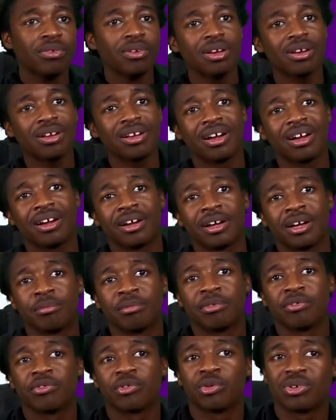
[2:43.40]
Of
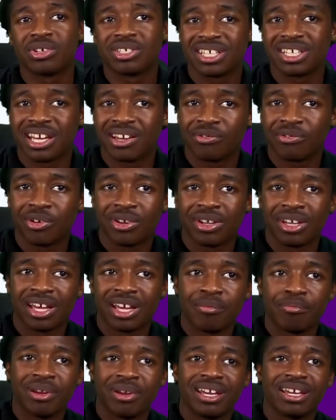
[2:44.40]
course, they have online
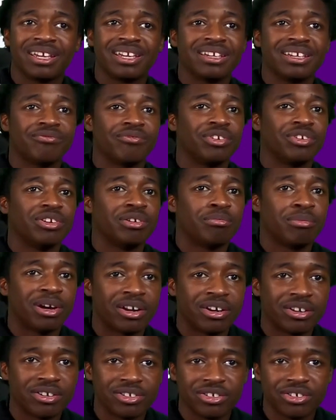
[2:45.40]
banking for you to
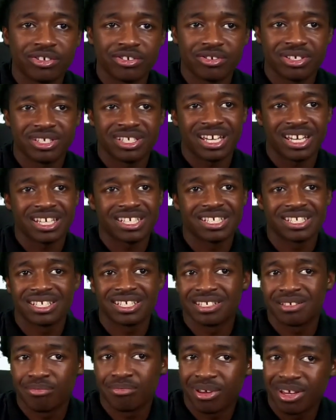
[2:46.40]
monitor your transactions
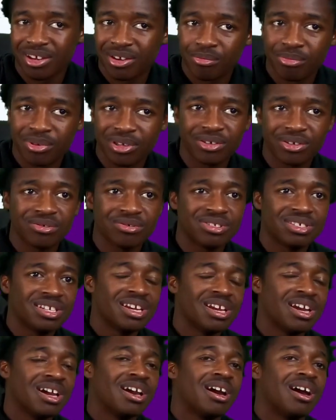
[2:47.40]
and pay your bills.
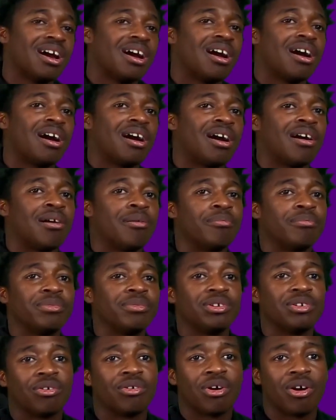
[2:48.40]
You
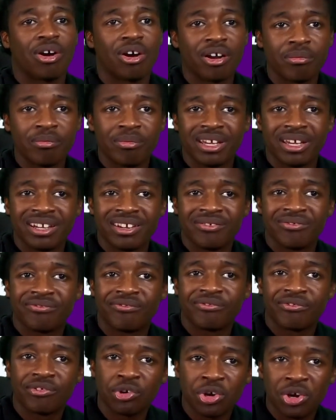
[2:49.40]
know, automated
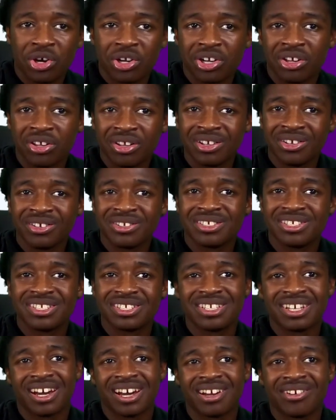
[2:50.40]
fraud alerts
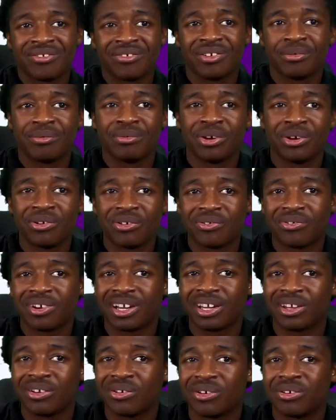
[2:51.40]
to notify
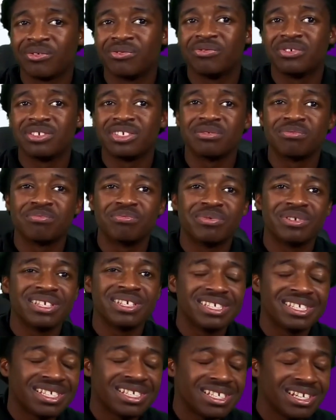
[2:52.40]
you of
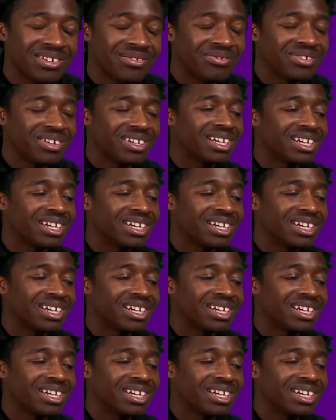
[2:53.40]
specific